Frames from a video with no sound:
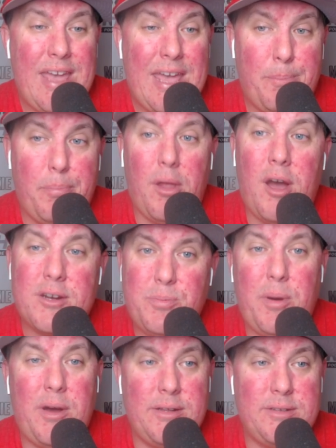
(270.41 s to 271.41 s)
in
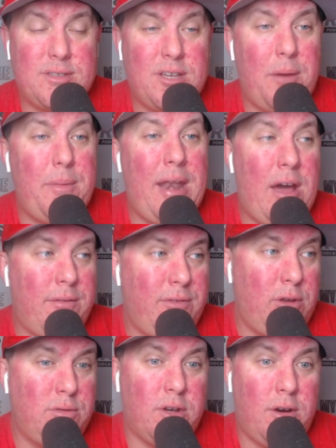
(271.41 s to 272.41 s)
blocked punts coming out of
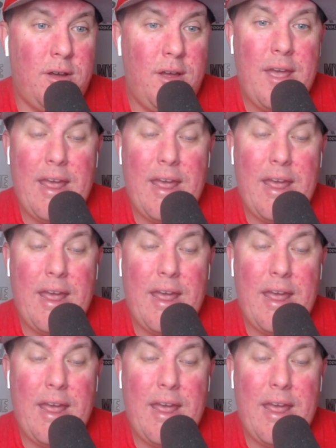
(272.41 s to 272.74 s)
Utah.